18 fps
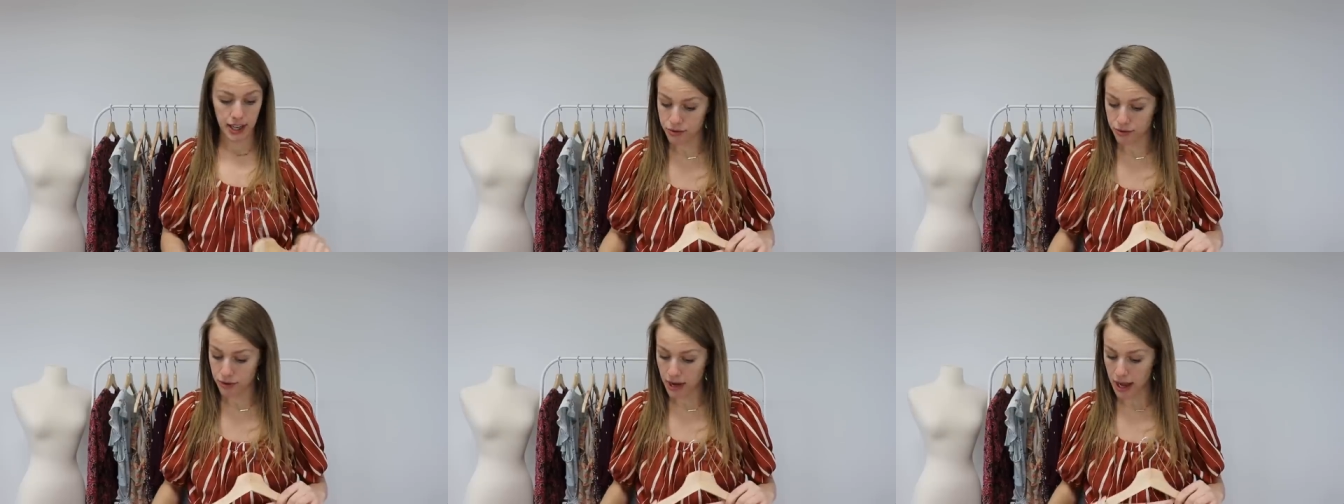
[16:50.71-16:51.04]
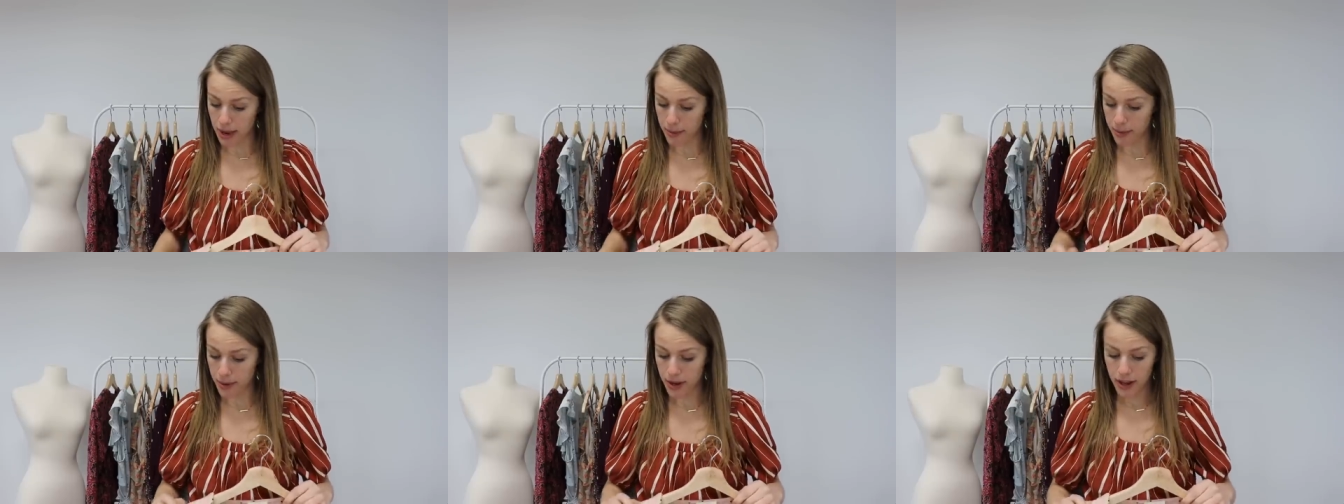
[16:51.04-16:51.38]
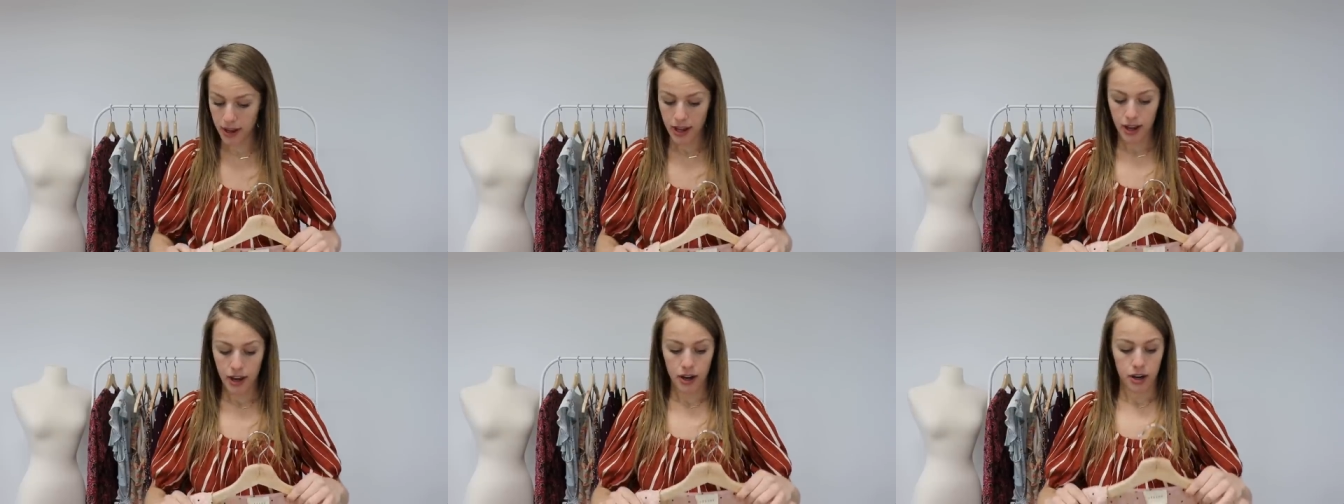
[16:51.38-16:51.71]
trip
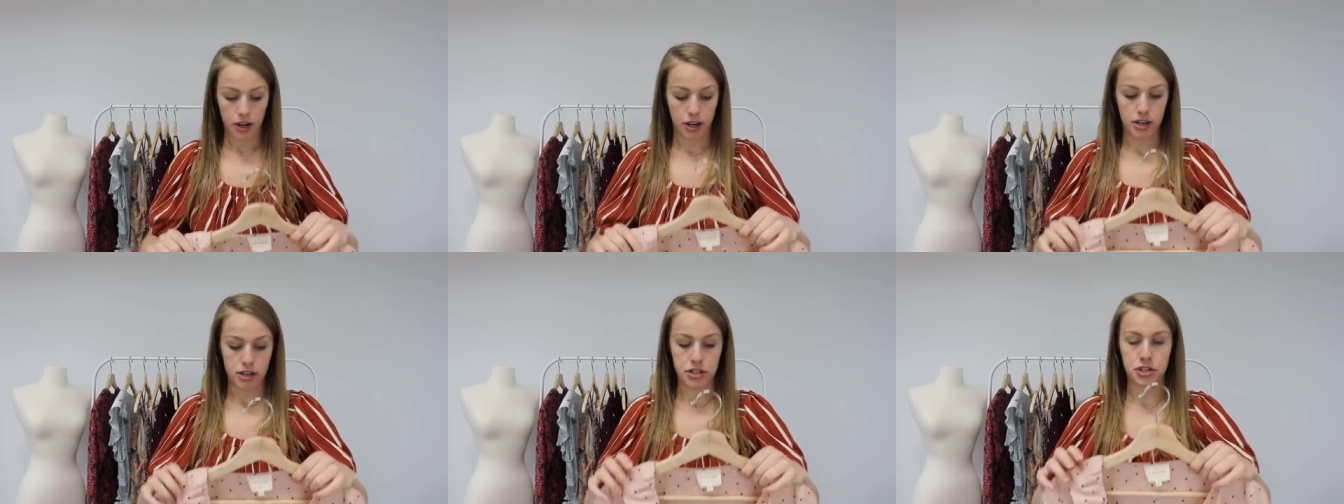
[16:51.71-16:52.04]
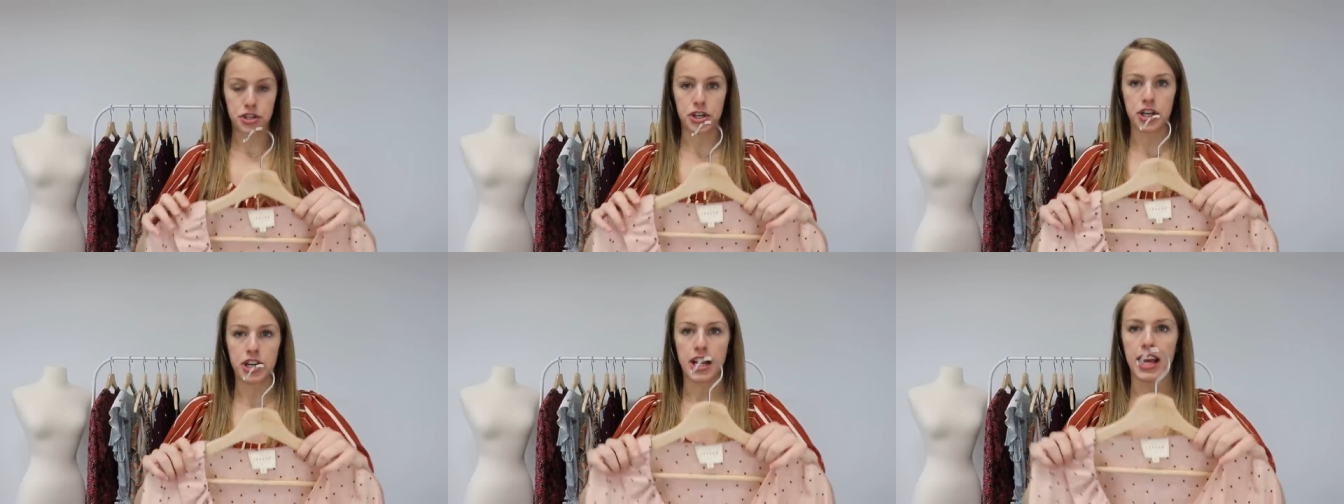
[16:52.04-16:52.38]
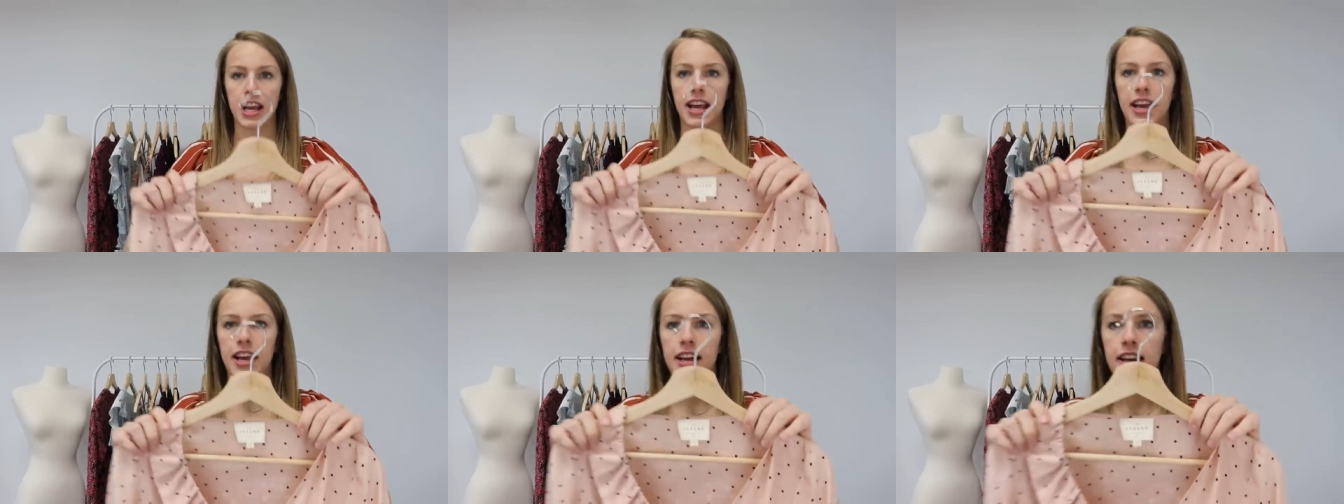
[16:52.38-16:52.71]
or
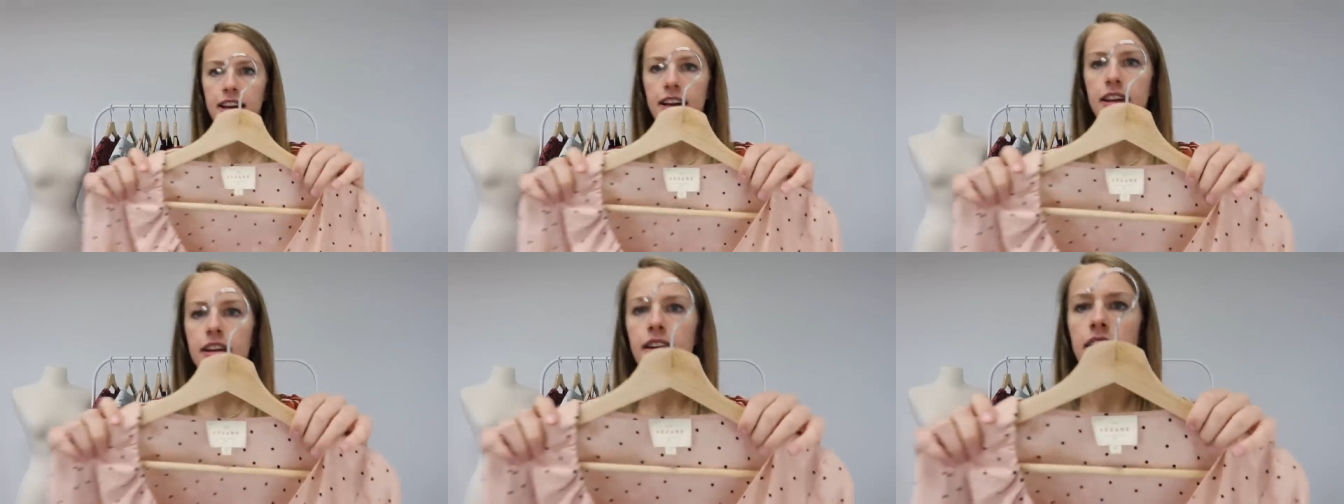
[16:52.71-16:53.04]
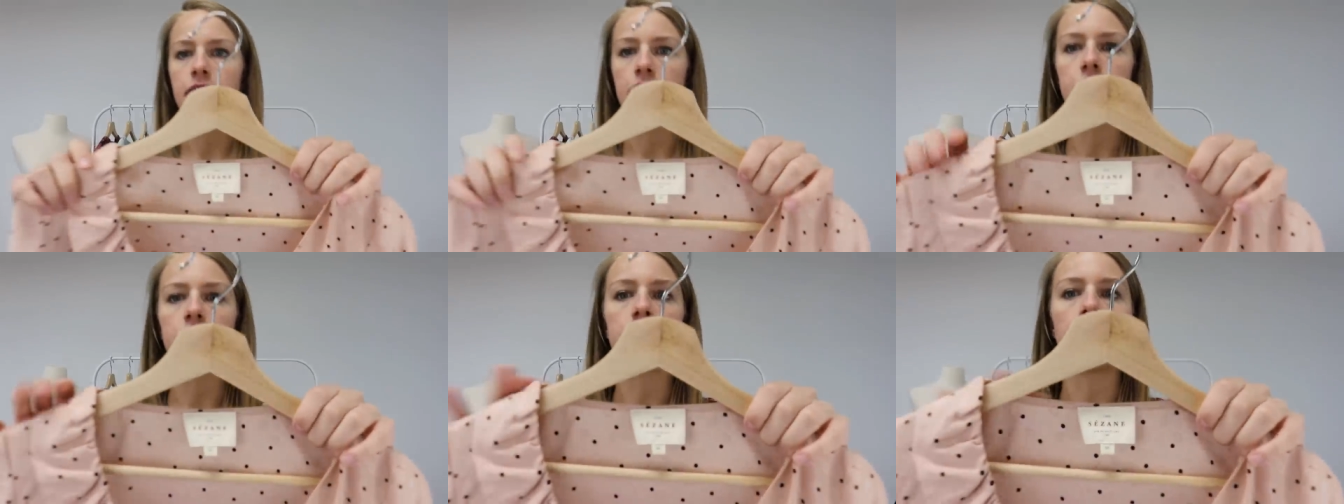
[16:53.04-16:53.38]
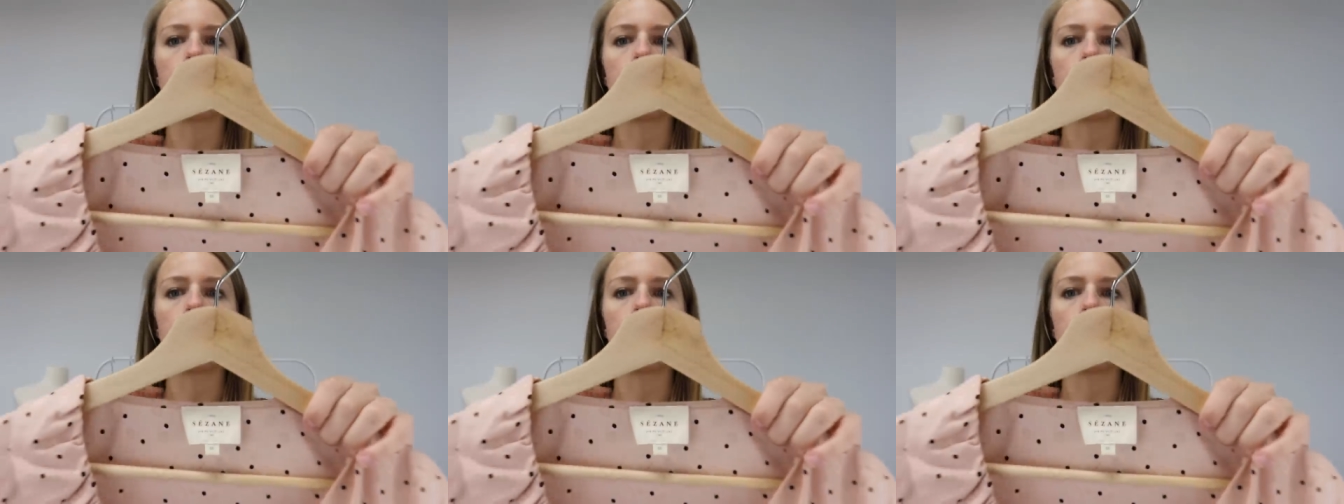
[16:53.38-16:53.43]
journey. I